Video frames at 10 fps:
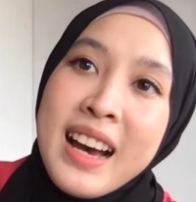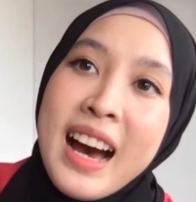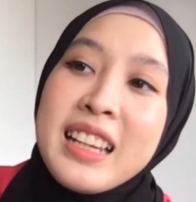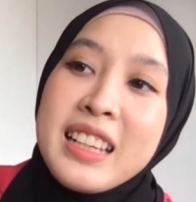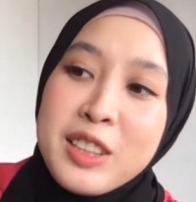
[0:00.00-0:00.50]

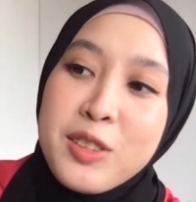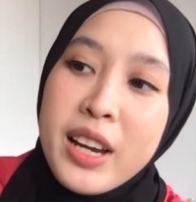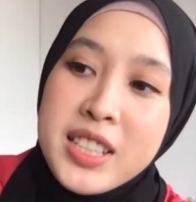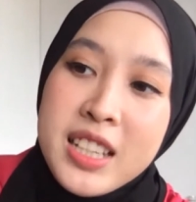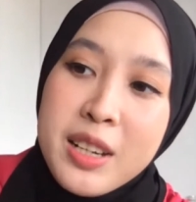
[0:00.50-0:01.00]
I learned to
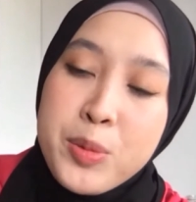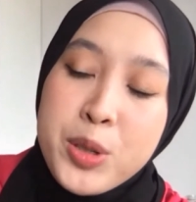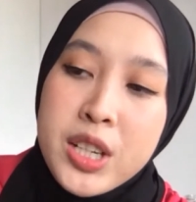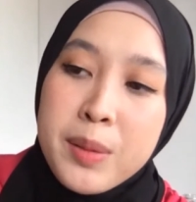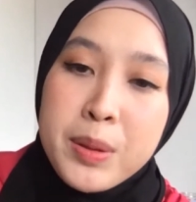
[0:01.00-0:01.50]
actually
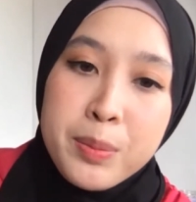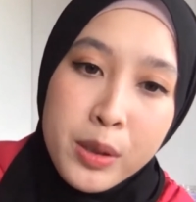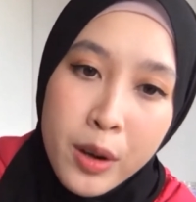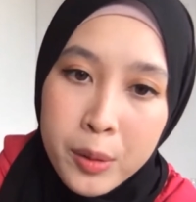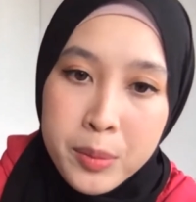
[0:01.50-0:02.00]
appreciate
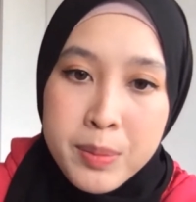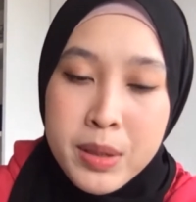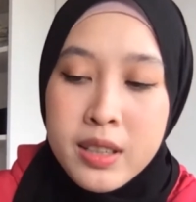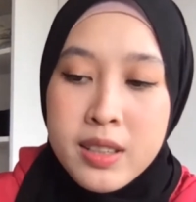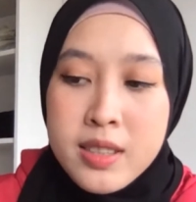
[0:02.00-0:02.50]
people around me
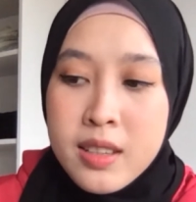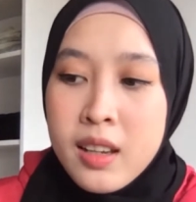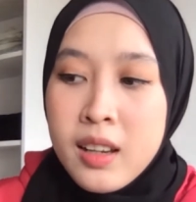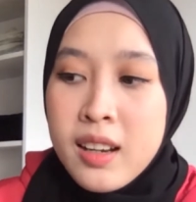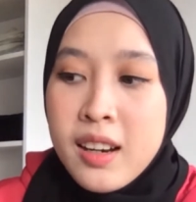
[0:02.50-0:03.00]
because
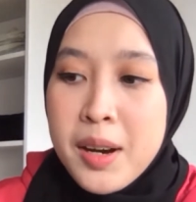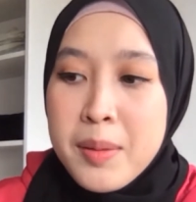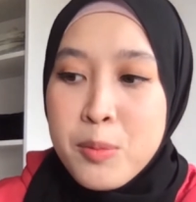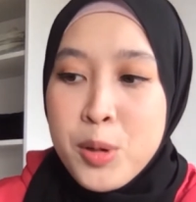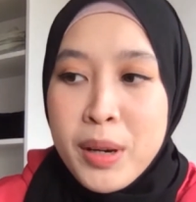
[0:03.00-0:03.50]

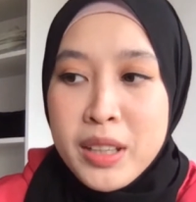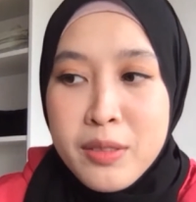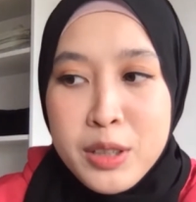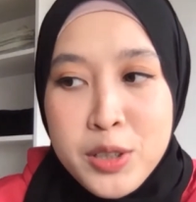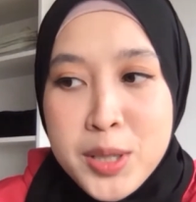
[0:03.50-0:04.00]
we might
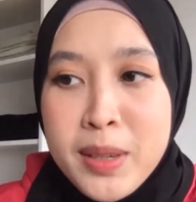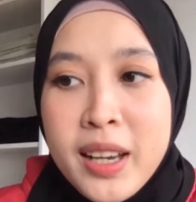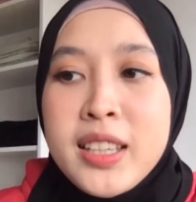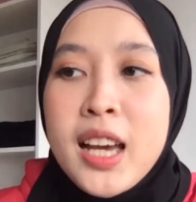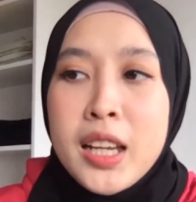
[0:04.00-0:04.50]
never know
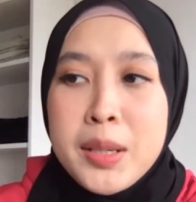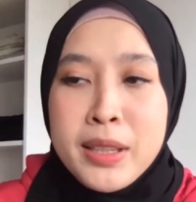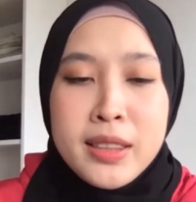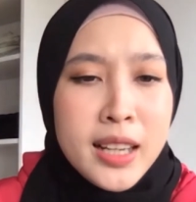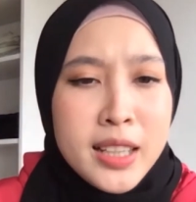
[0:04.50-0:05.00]
sebenarnya ialah
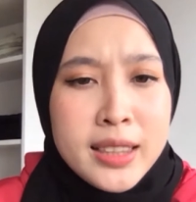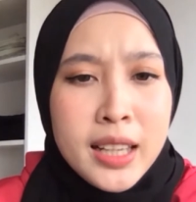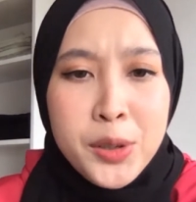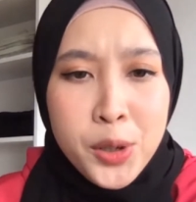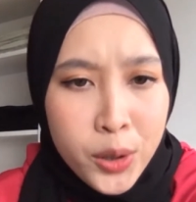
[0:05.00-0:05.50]
minta
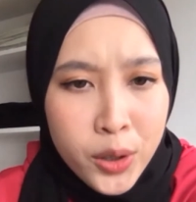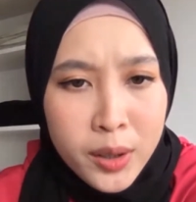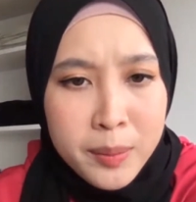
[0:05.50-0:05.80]
kita dulu